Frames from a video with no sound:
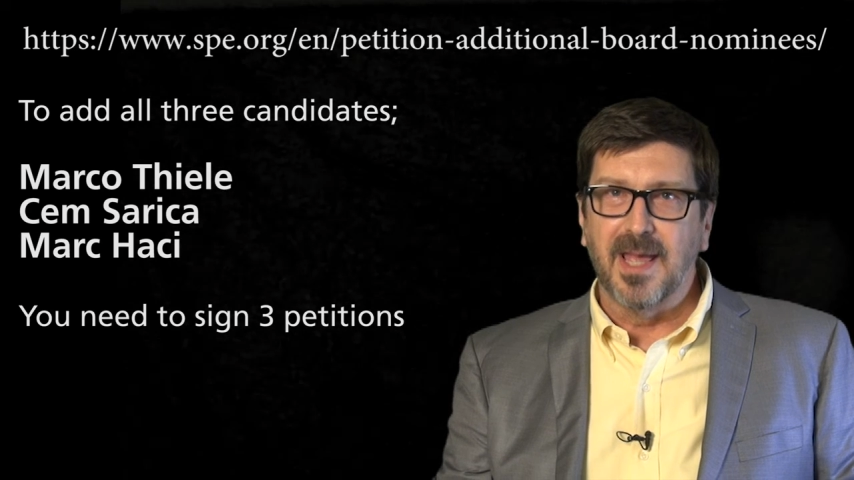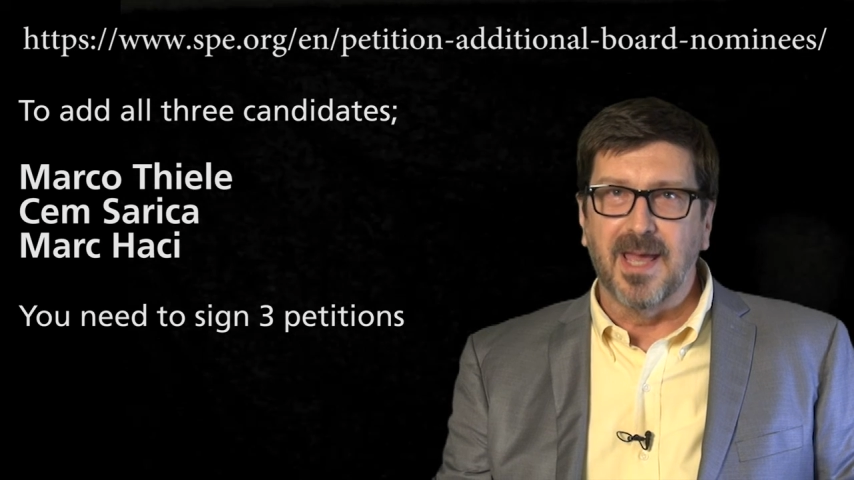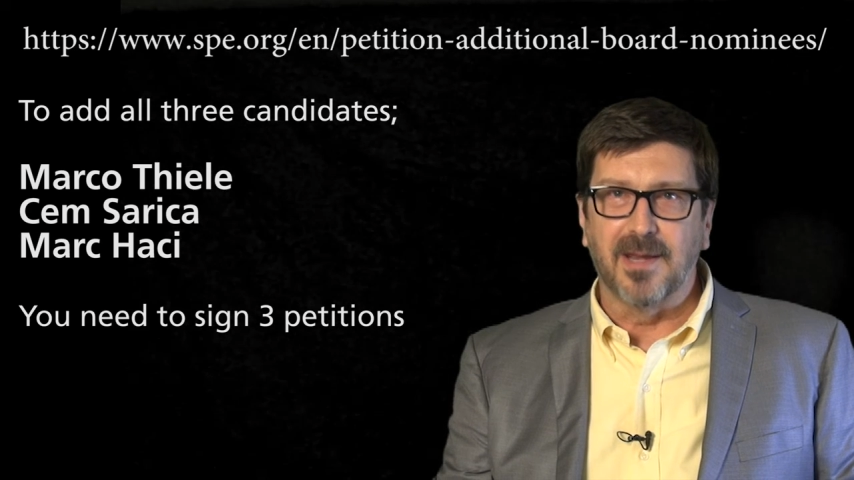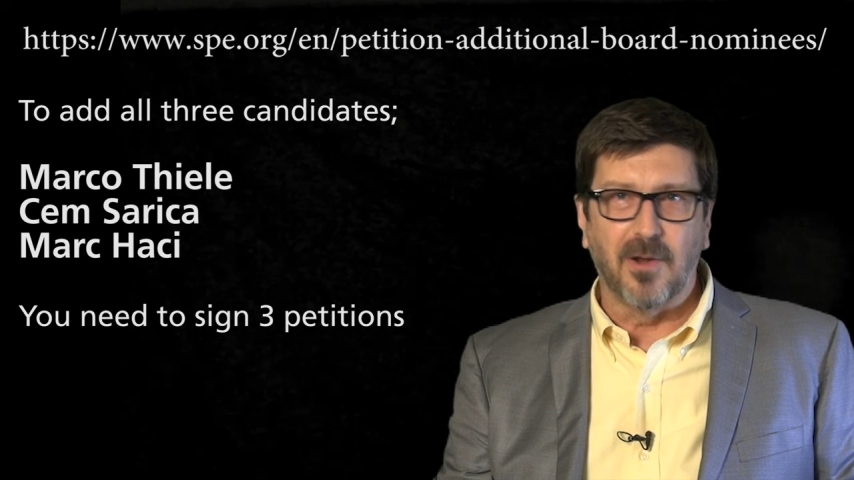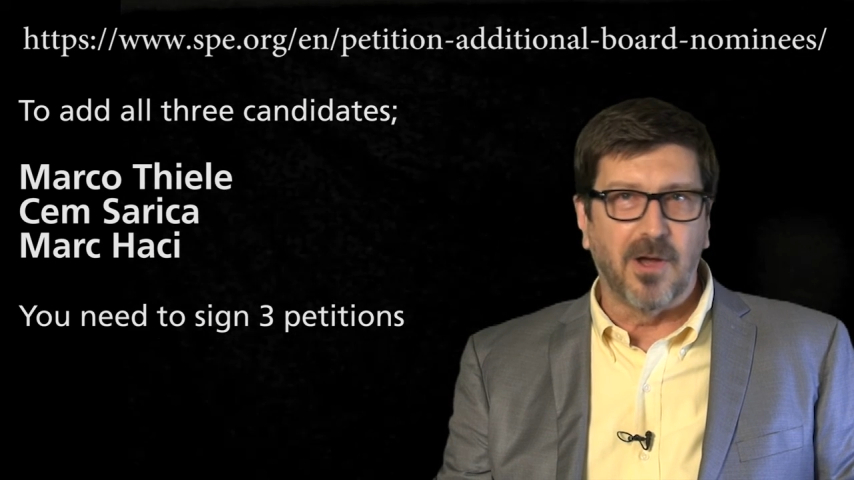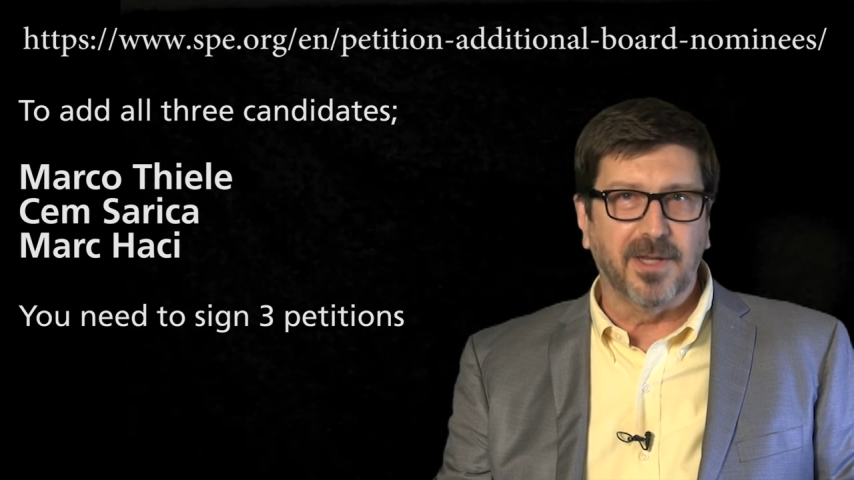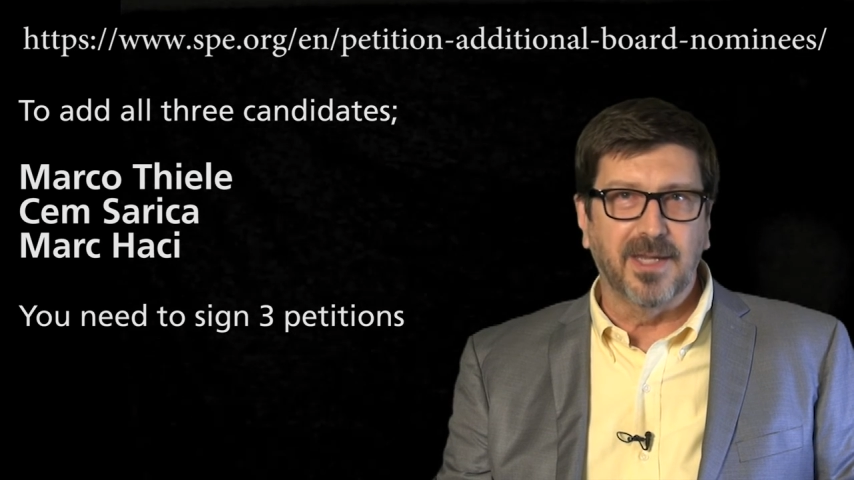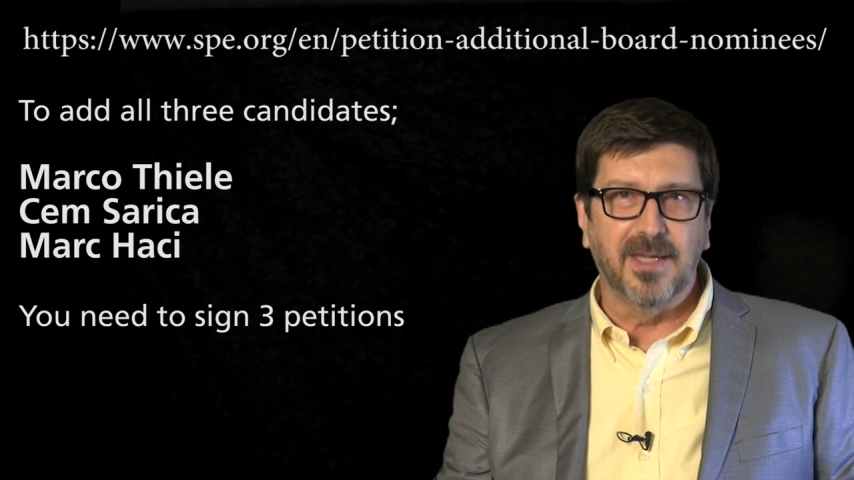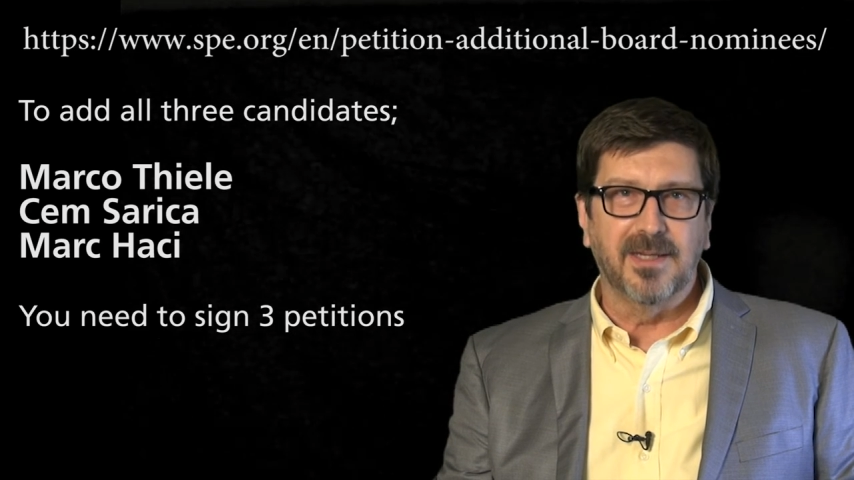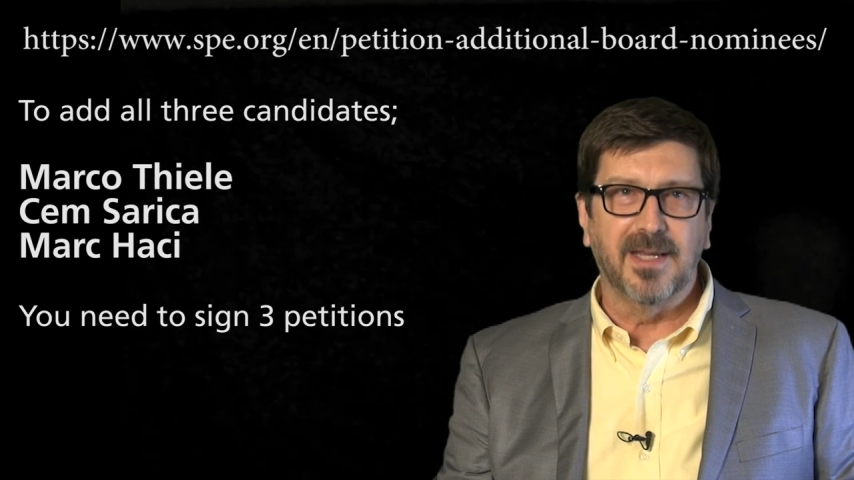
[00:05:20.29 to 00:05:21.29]
and log
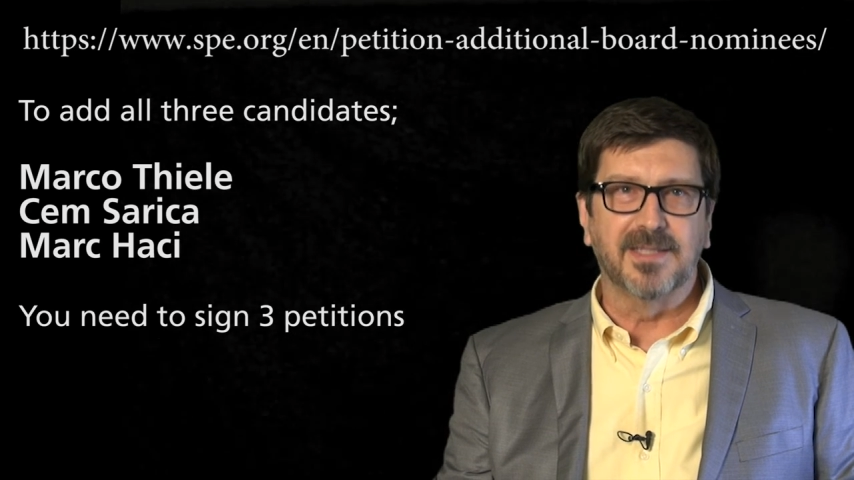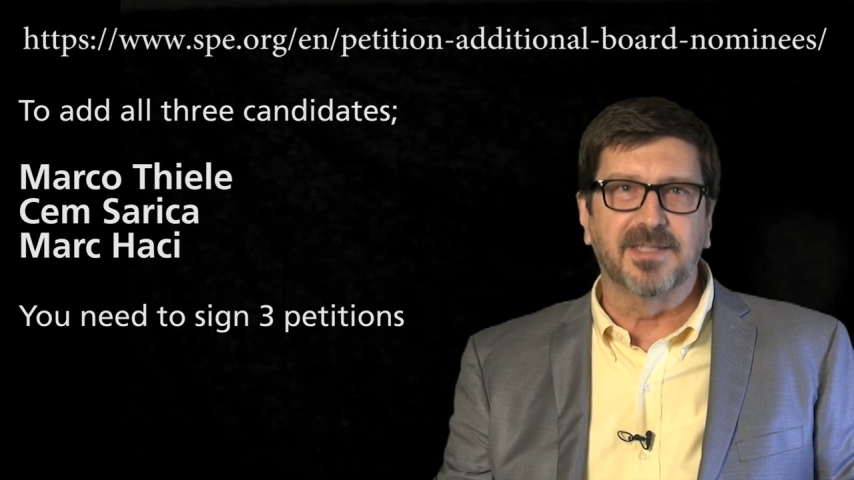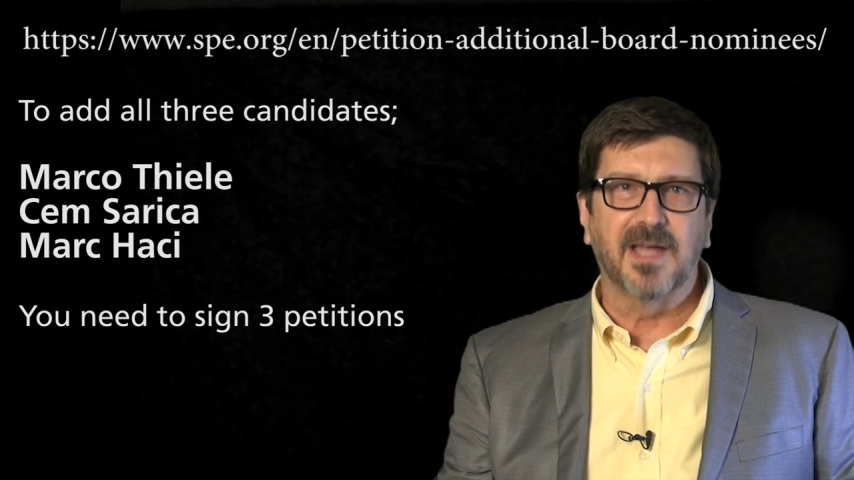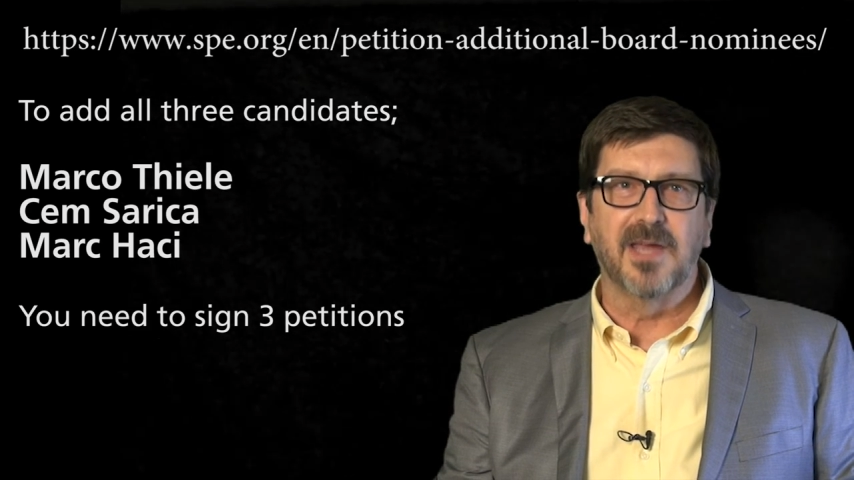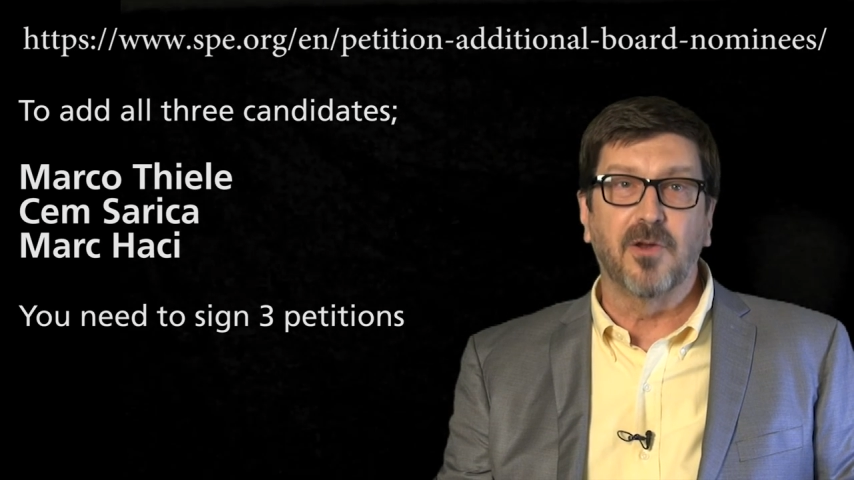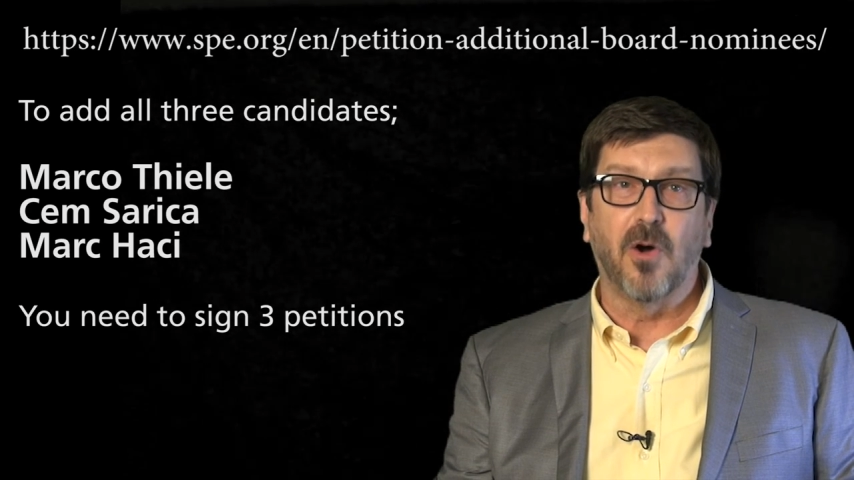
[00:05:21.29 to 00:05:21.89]
in and sign